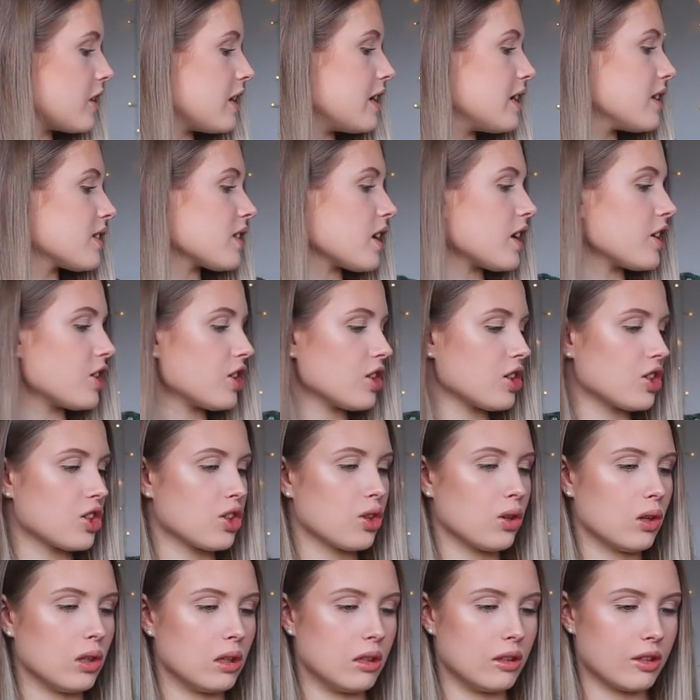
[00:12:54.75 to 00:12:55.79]
these I just
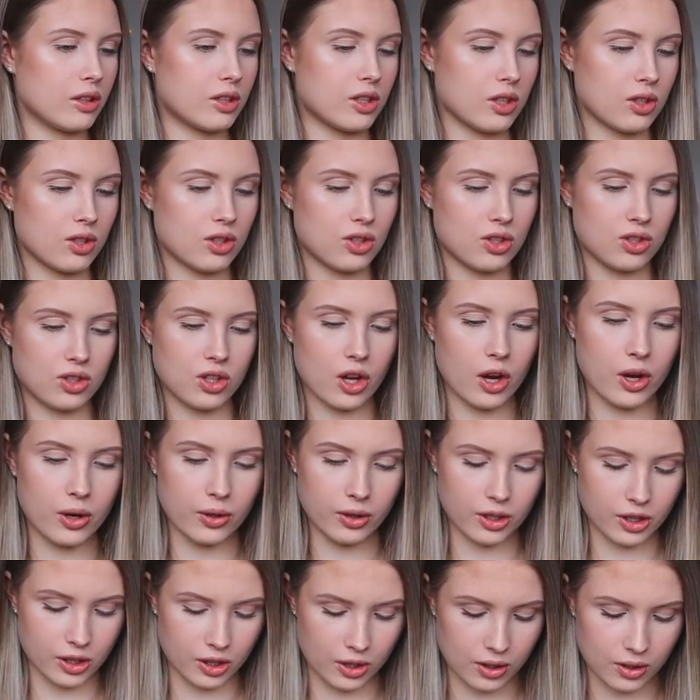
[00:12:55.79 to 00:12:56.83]
thought looked
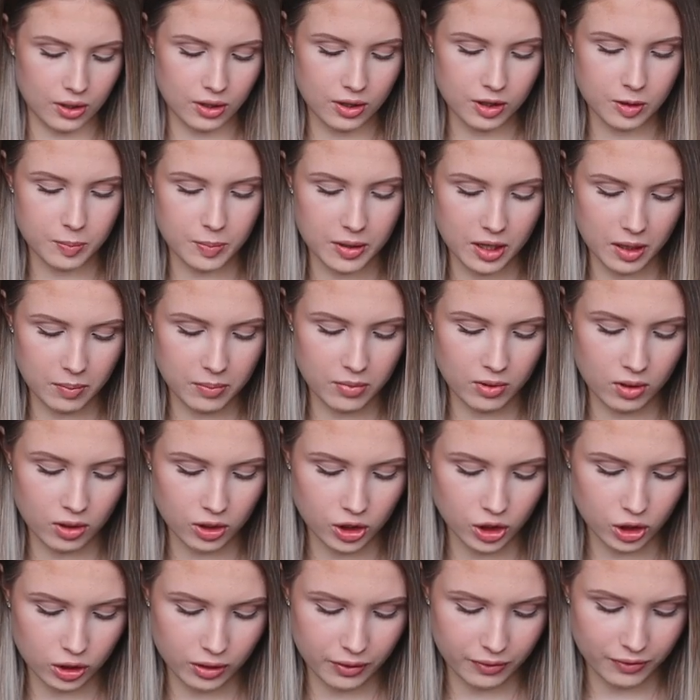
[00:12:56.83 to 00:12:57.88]
so cute, but I'm
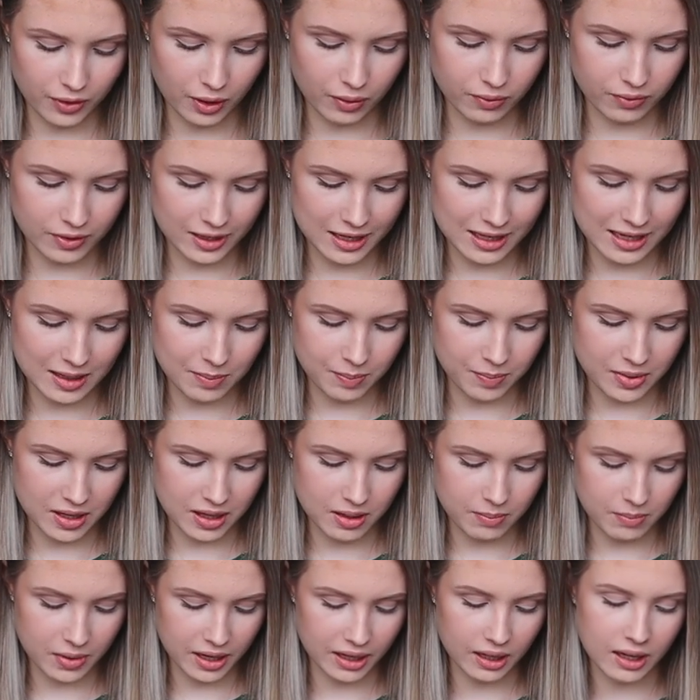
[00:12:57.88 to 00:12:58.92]
not sure if they'll really
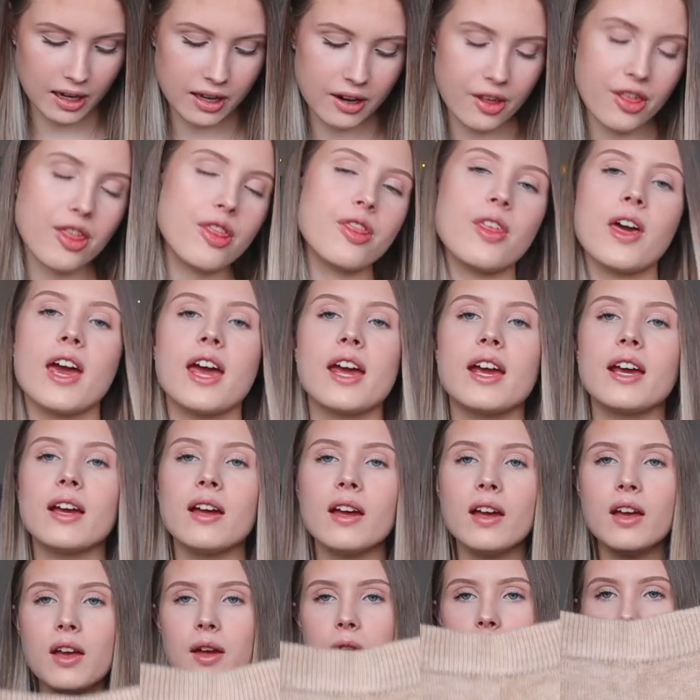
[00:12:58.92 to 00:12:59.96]
be my kind of thing.
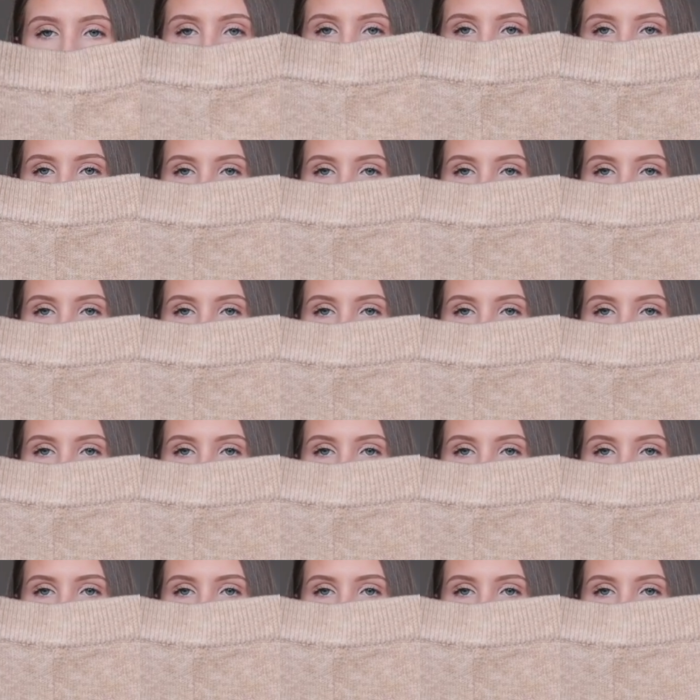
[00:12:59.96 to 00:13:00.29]
But